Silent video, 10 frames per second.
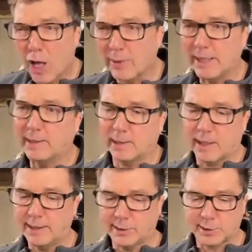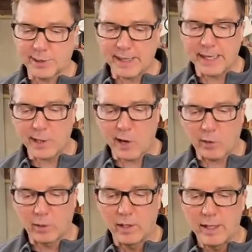all these lights so that I
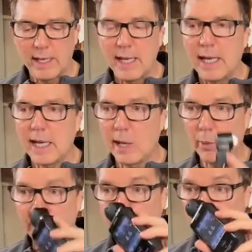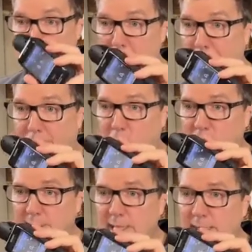know. It went from
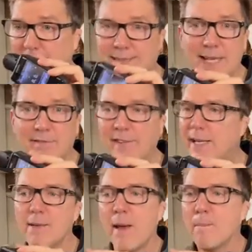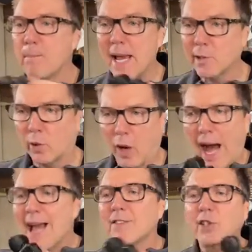f14 at 10 feet manual.
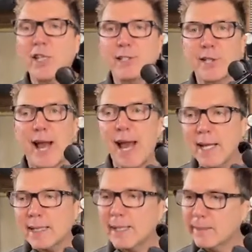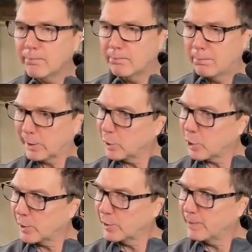I haven't changed anything but the
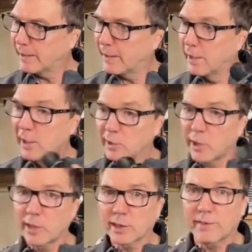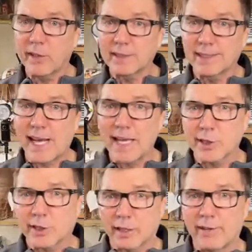shutter speed. So here's the fuzzy
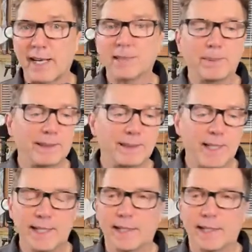logic of high-speed